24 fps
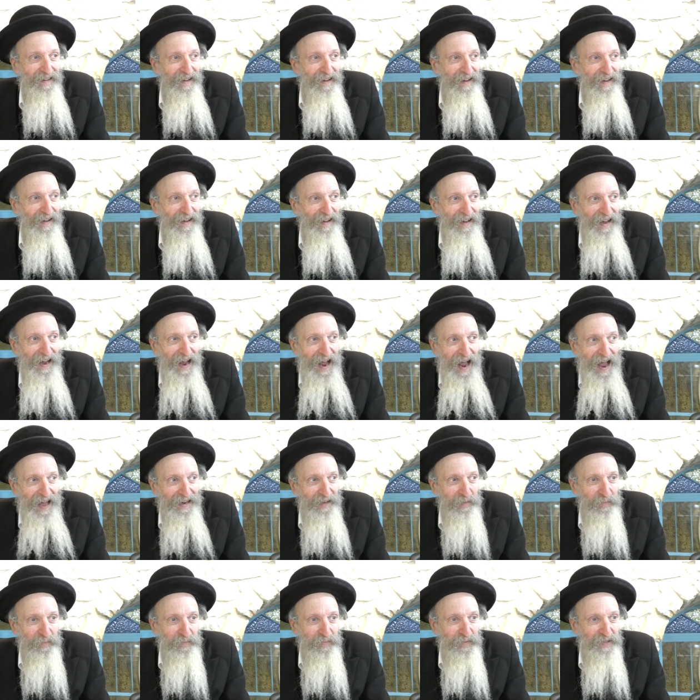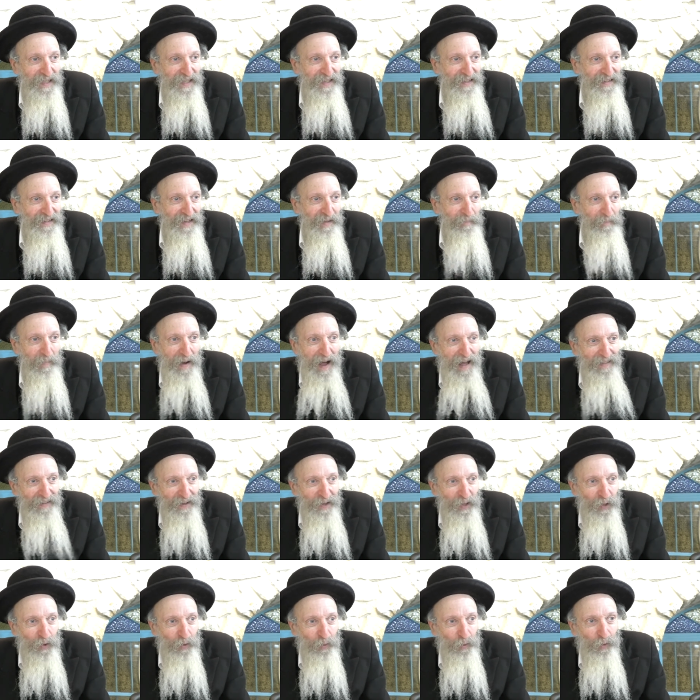uh, atoms in the
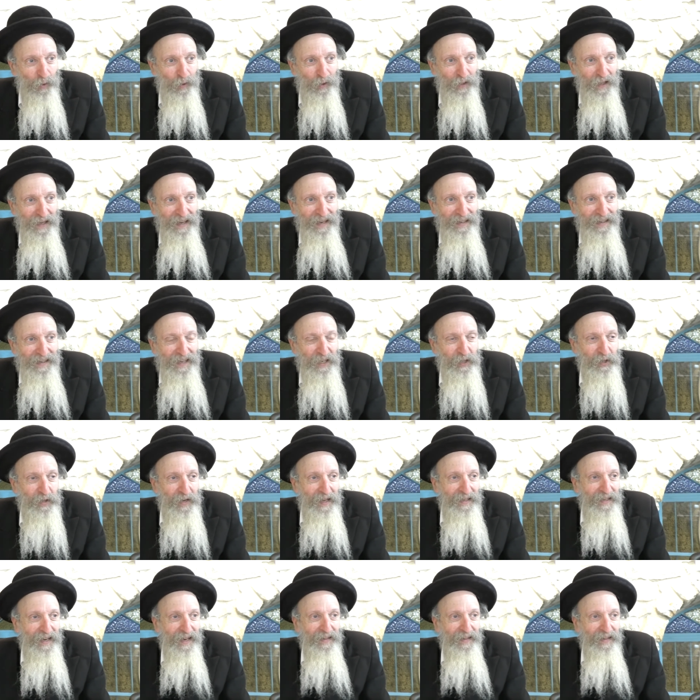molecule, and each and,